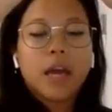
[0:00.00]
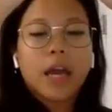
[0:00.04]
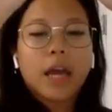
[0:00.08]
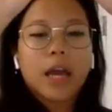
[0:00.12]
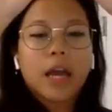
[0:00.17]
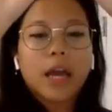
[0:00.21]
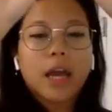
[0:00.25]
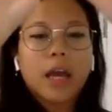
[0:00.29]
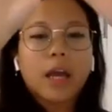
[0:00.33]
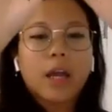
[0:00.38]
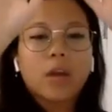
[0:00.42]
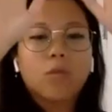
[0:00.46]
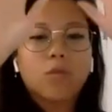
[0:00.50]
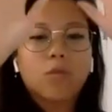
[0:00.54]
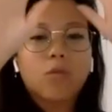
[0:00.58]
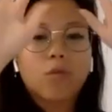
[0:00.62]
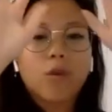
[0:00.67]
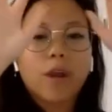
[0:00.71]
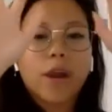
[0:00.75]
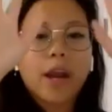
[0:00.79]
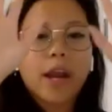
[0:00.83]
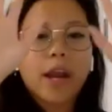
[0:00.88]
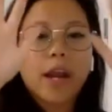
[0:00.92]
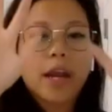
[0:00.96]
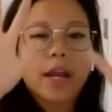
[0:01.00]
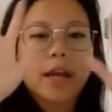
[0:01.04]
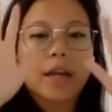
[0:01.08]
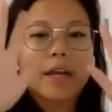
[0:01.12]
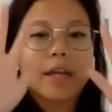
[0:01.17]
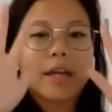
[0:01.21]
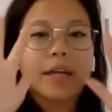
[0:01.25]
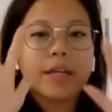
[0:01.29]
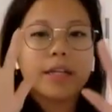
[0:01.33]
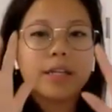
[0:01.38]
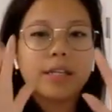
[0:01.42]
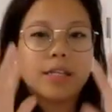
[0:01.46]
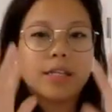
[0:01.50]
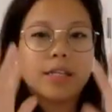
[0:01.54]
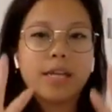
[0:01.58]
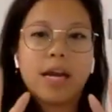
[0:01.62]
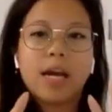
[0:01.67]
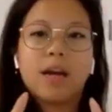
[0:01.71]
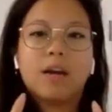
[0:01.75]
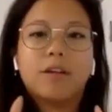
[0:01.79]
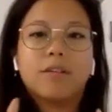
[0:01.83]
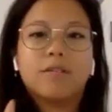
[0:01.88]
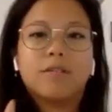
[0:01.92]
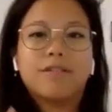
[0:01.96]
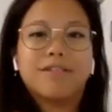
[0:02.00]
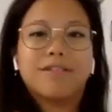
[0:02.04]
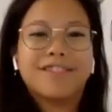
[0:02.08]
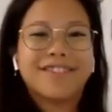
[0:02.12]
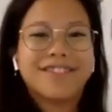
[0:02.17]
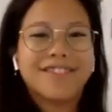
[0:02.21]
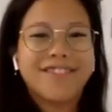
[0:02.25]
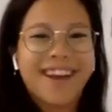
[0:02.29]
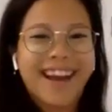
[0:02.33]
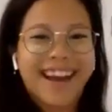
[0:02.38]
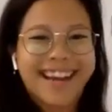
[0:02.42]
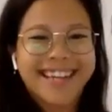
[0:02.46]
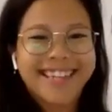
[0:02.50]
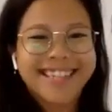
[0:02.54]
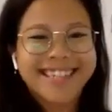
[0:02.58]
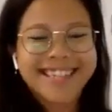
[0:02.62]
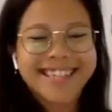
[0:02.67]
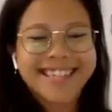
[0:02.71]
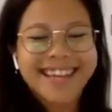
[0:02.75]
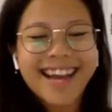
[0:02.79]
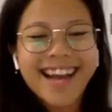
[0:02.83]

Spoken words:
and rain it down. Great.